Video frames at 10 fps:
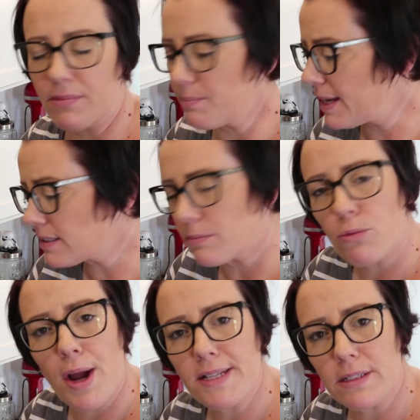make some
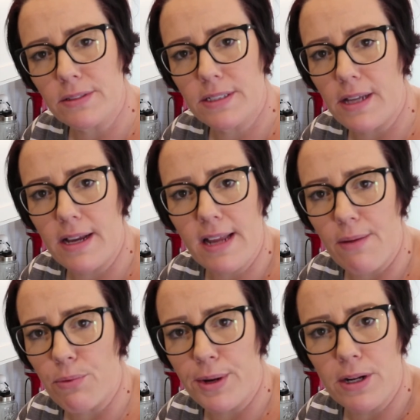rice on the side and
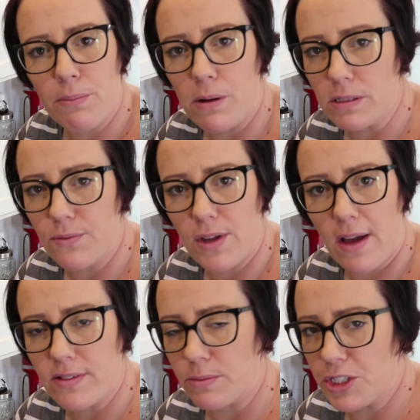have burrito bowls if you
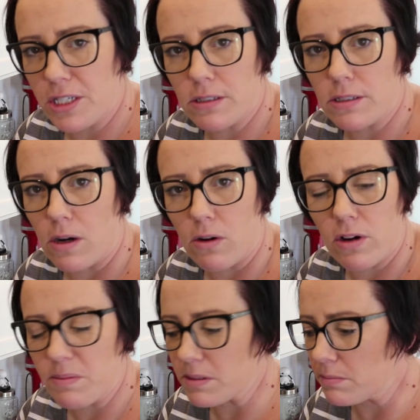have some cheese and sour
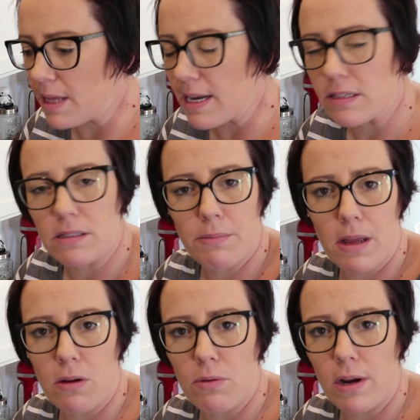cream, some lettuce,
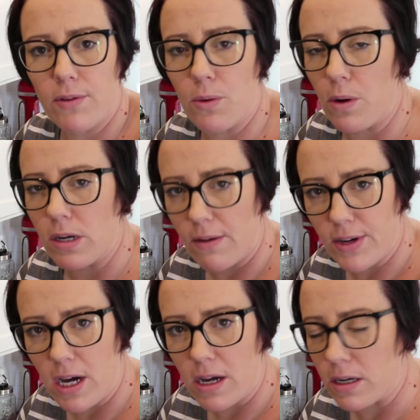tomato, whatever you want,
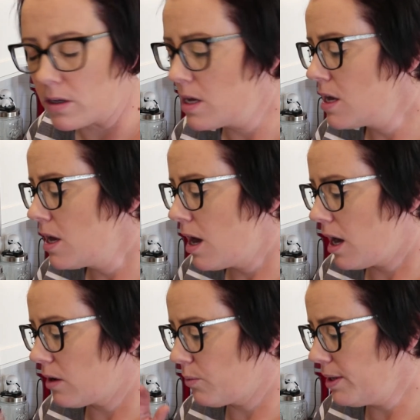avocado.
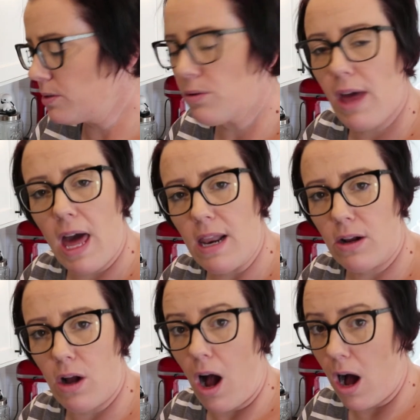We do that
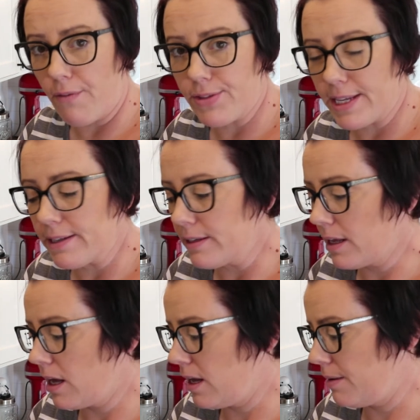often.
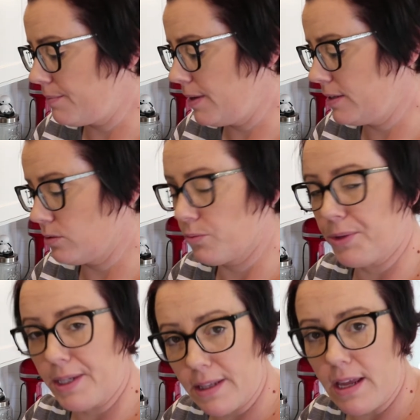It's
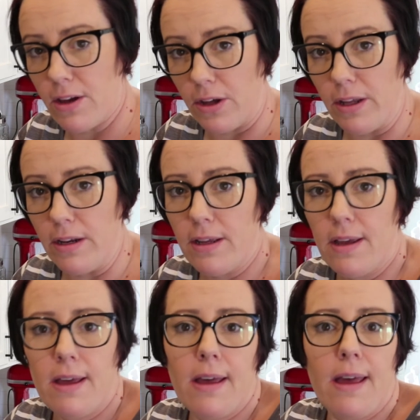really good
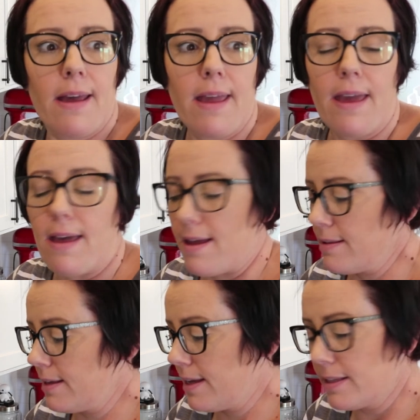
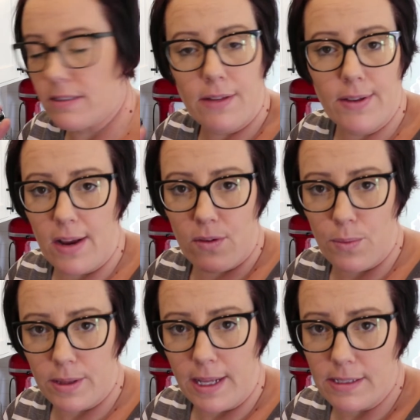and the kids love it,
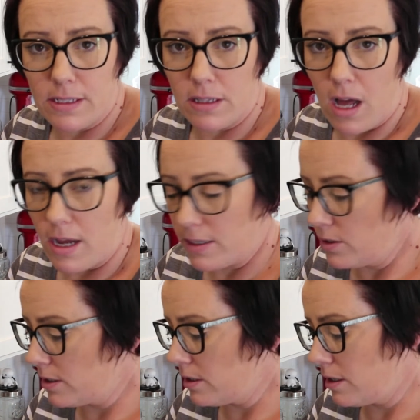everyone likes it a lot.
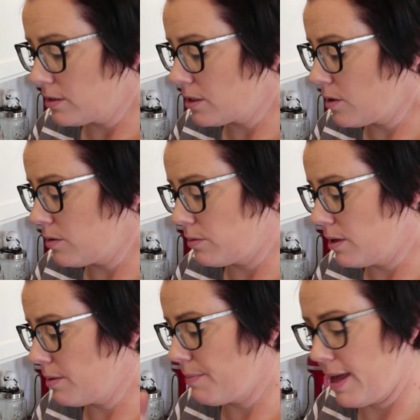You could also
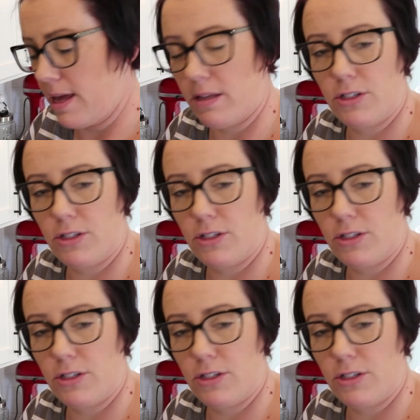make